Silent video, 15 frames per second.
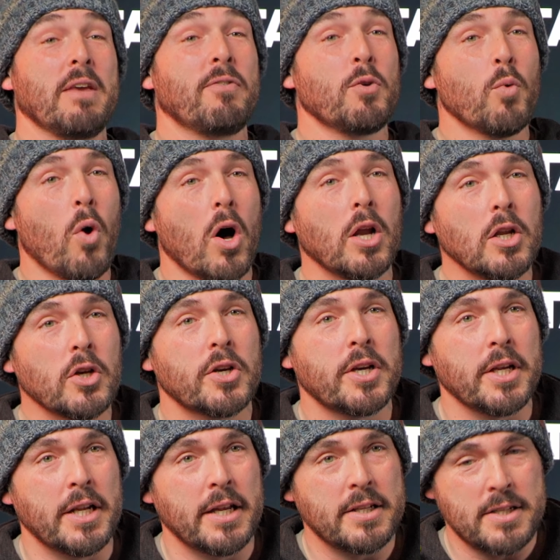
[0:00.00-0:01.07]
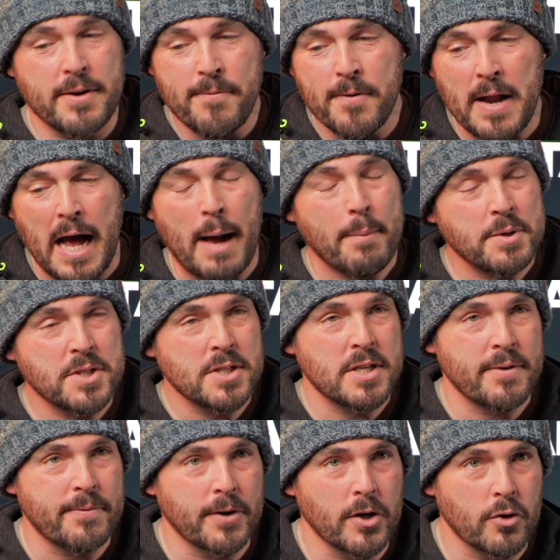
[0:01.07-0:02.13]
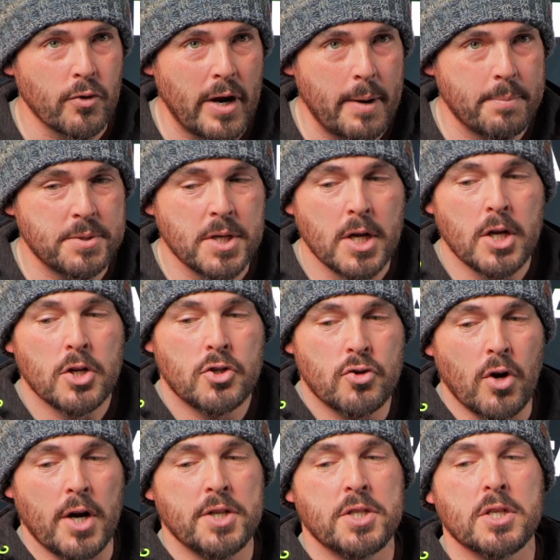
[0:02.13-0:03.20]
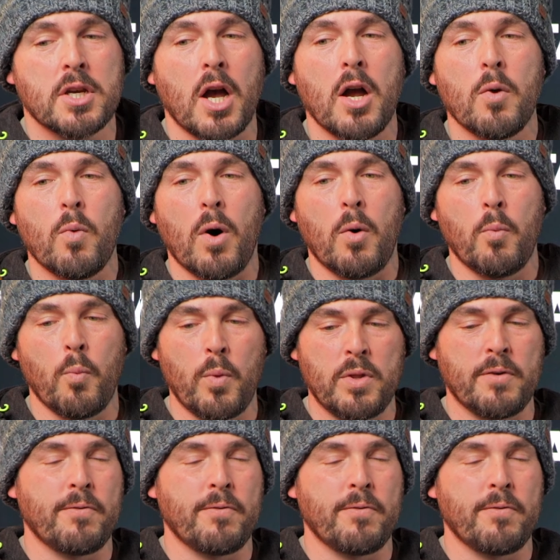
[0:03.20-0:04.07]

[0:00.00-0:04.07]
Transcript: if you are looking at different hammers and different grips, try to go one with a